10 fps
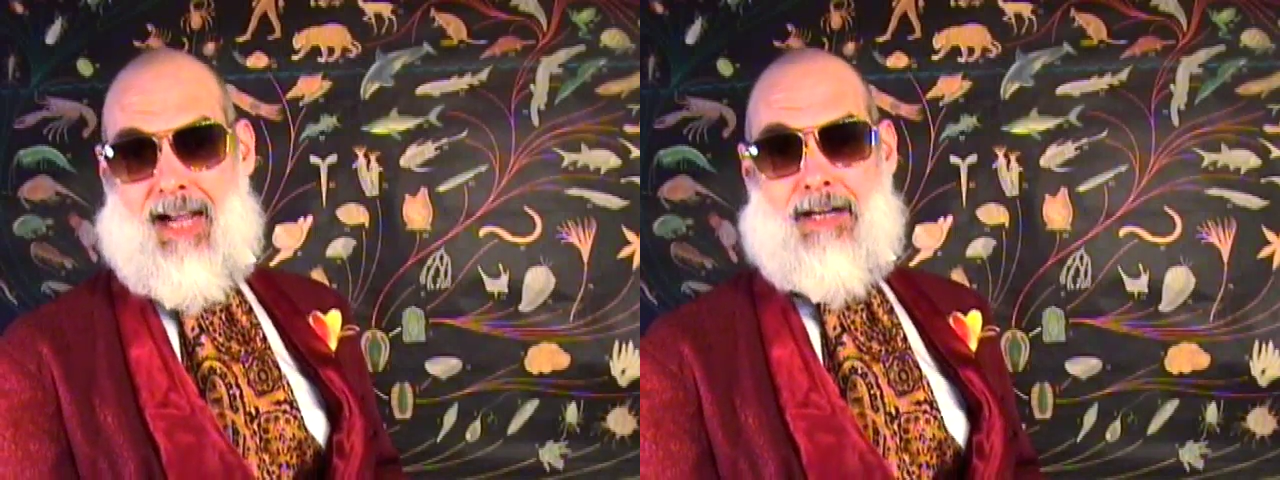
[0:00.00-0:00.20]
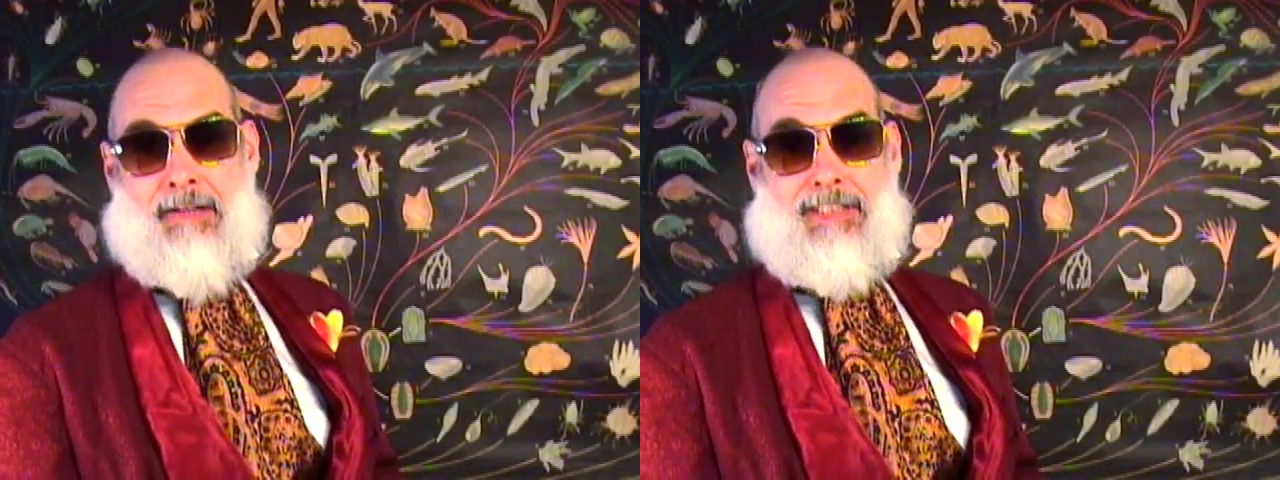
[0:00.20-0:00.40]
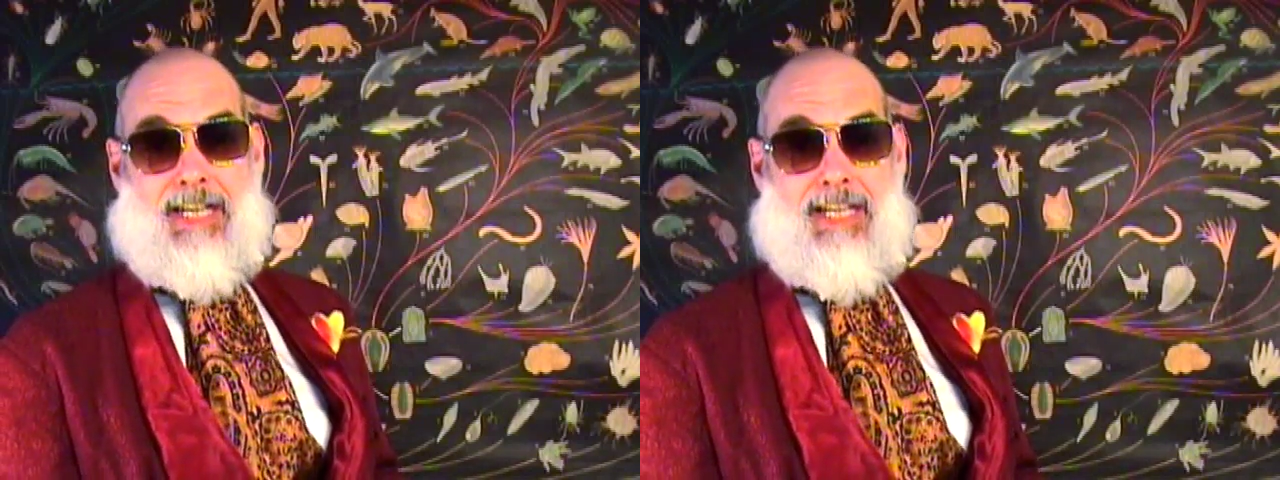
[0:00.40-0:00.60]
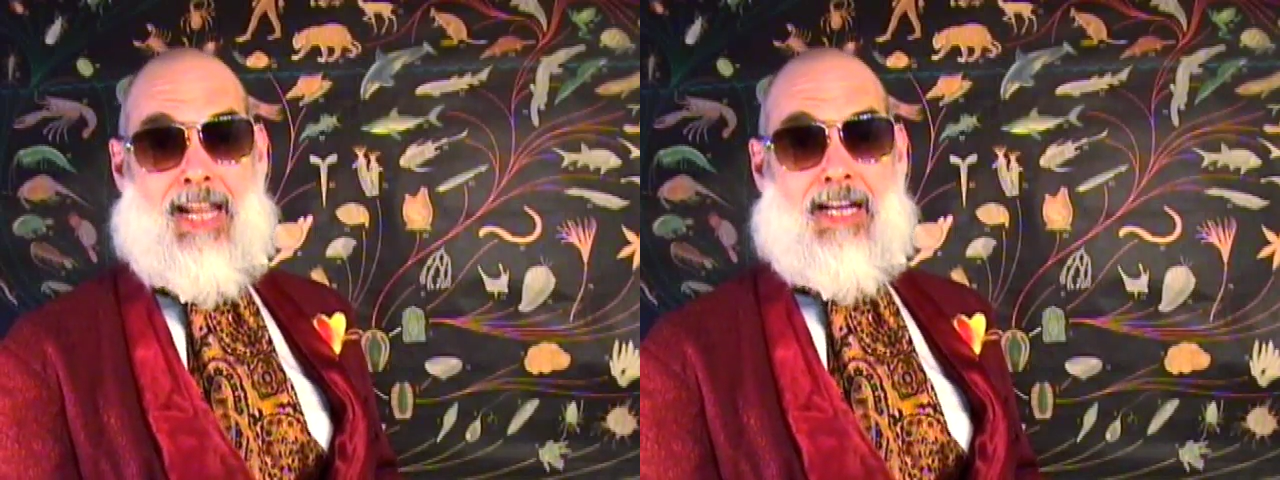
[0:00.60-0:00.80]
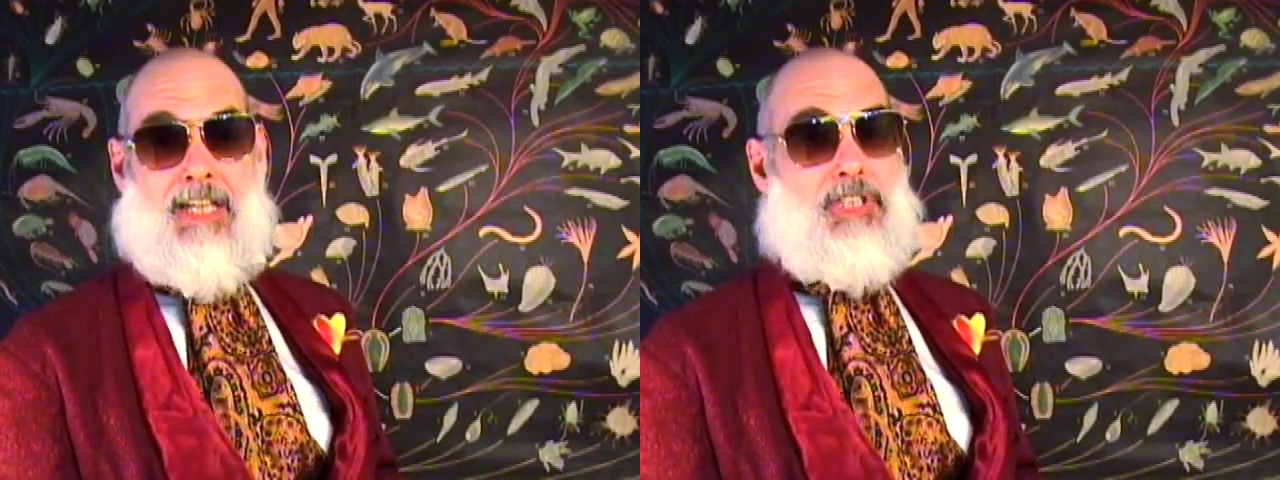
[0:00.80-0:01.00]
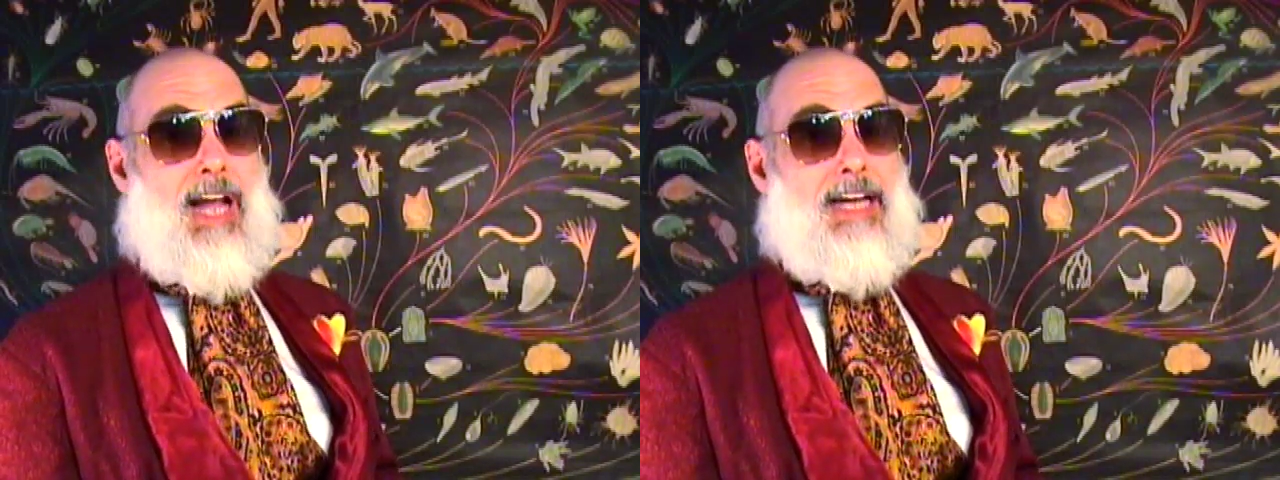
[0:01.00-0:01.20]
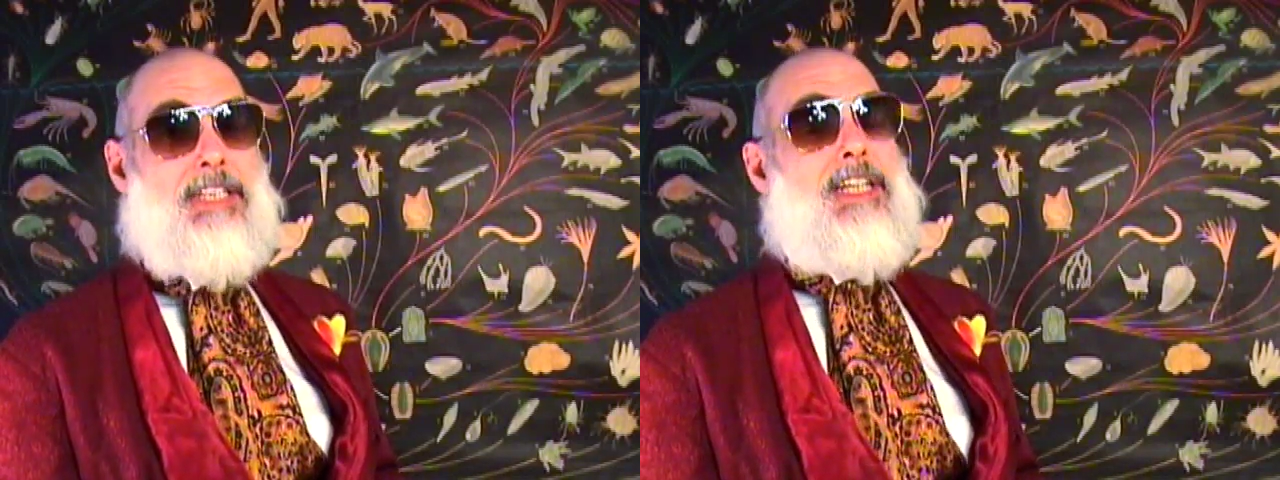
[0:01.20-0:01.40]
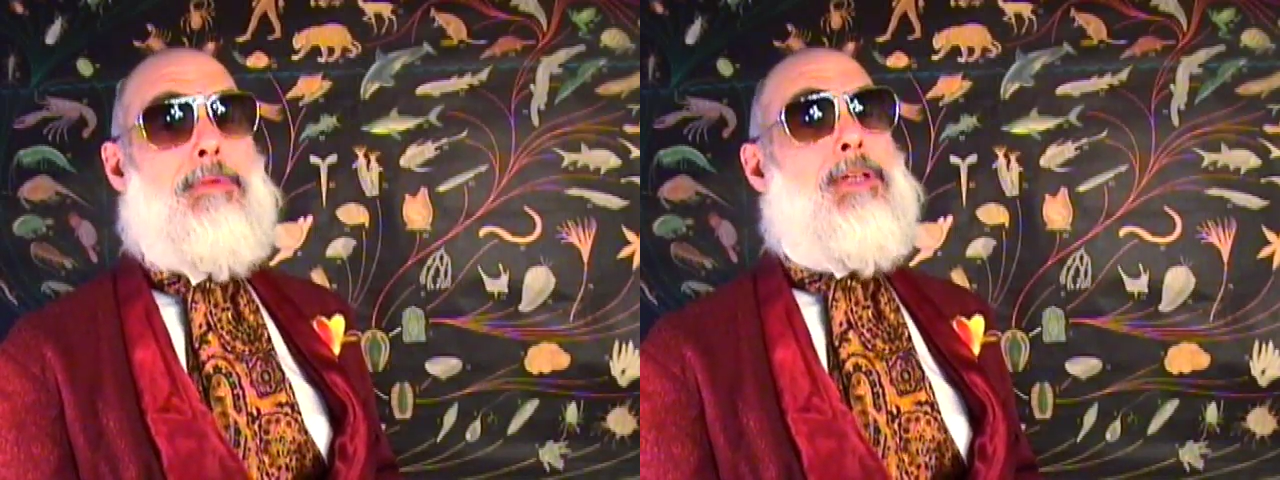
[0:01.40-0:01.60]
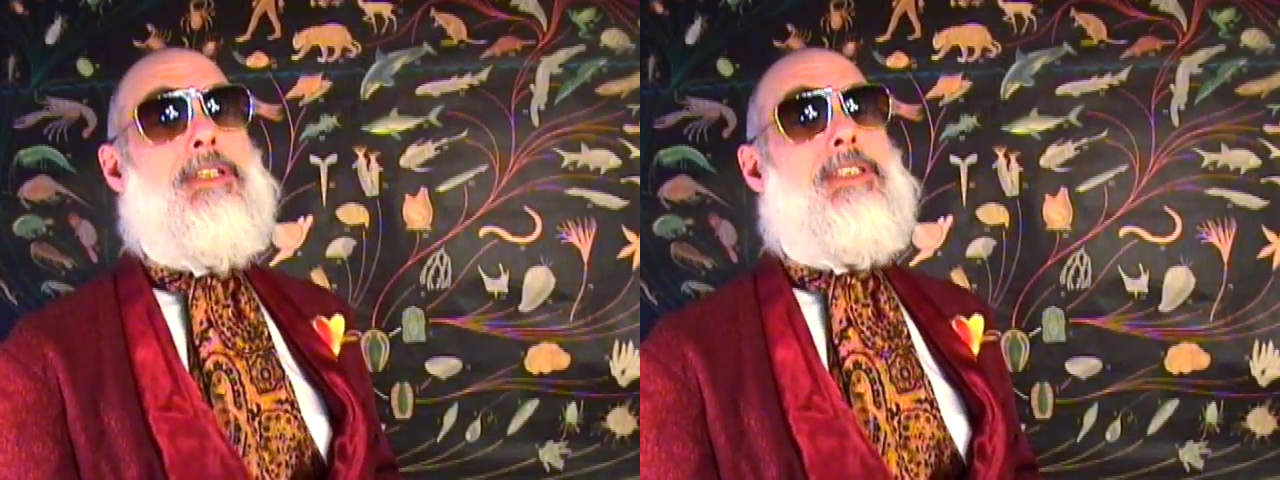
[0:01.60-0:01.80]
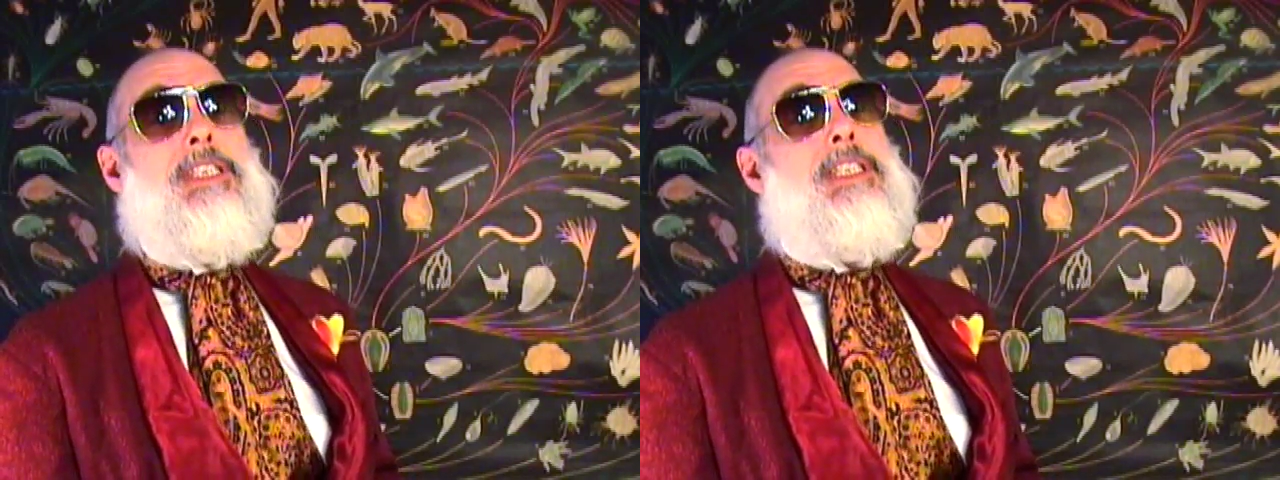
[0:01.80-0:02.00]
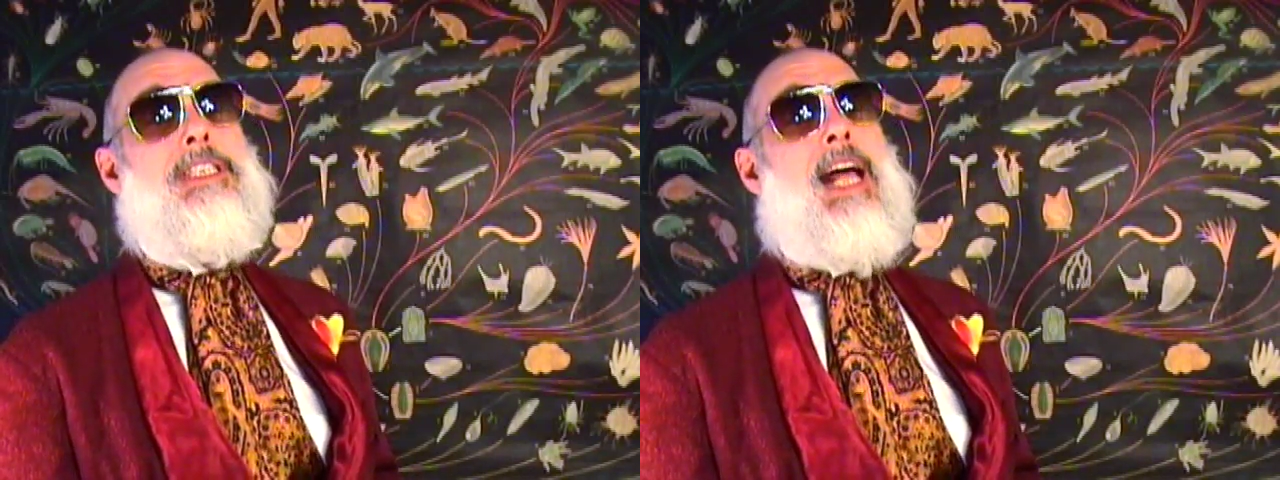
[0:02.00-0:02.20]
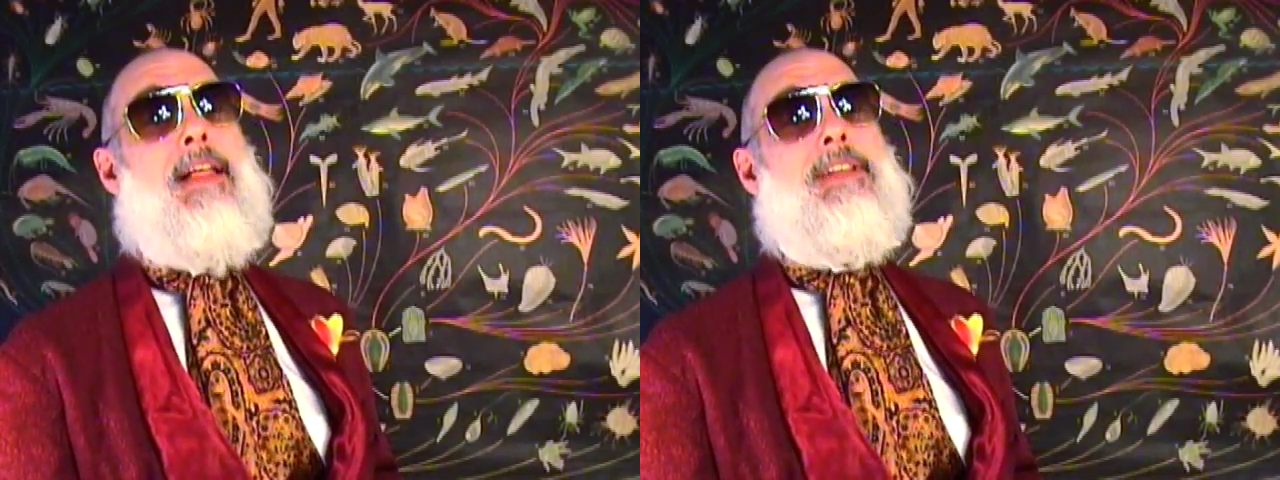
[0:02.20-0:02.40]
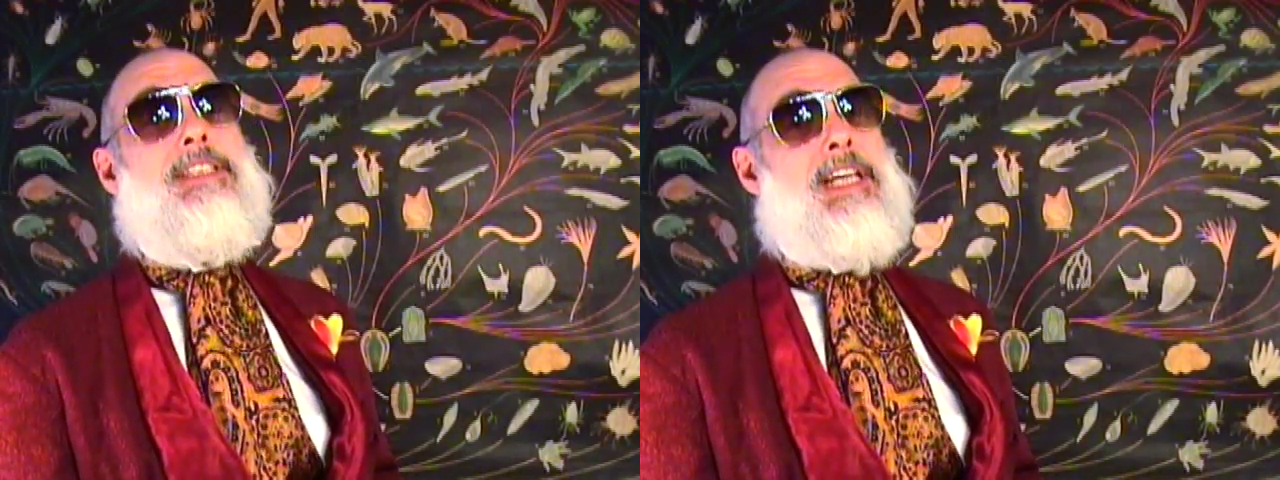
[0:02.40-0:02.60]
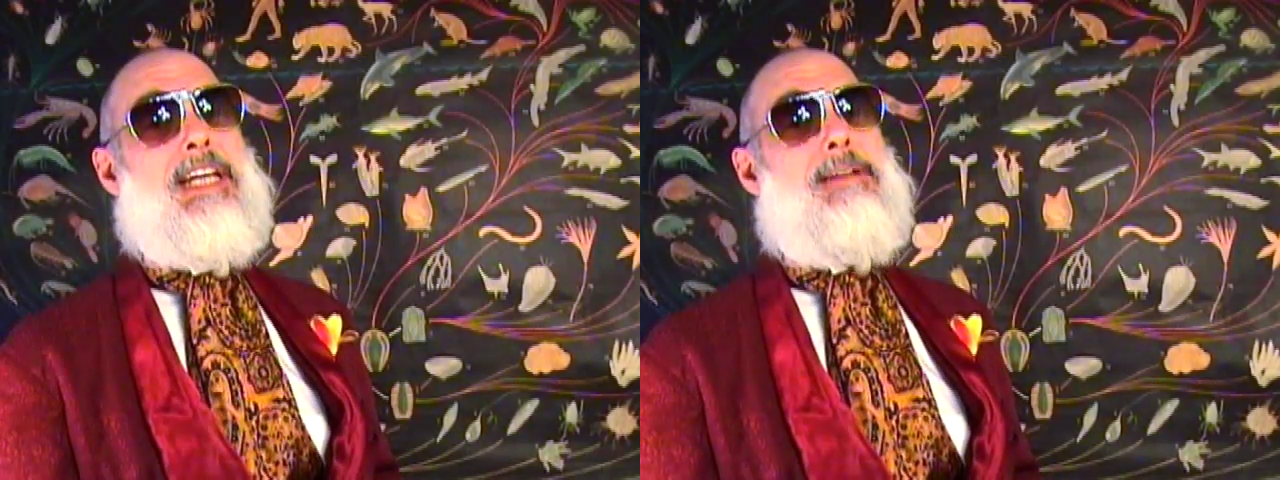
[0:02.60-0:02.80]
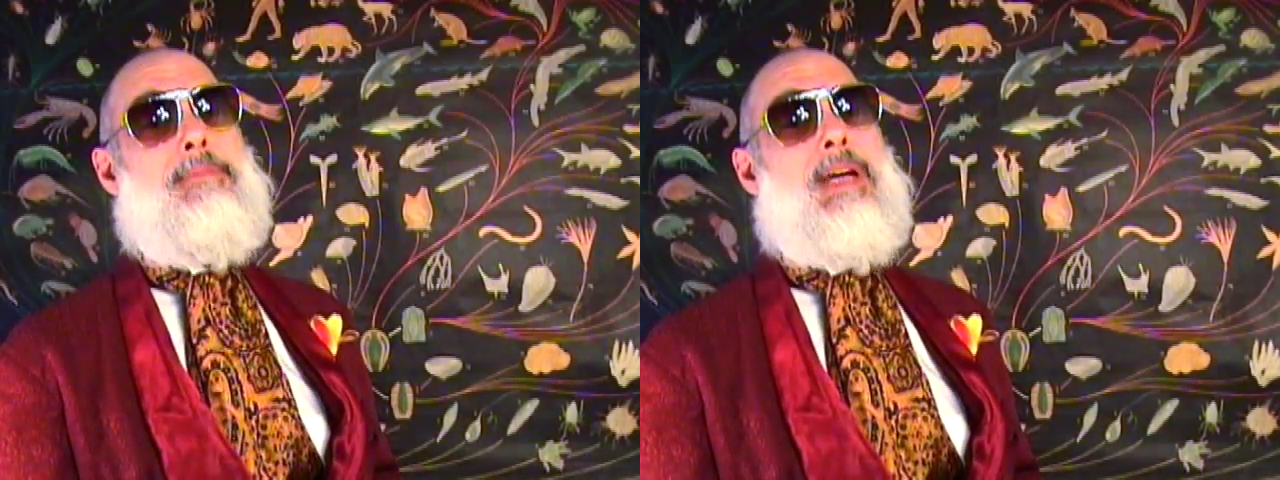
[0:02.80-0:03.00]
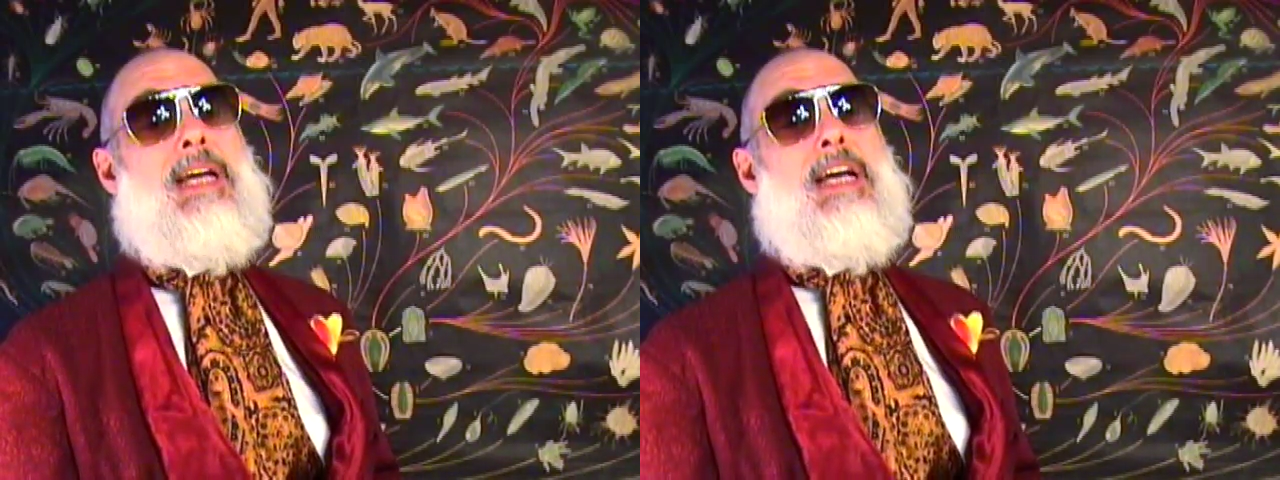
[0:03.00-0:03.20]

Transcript: I don't say English High Tea because this is not the same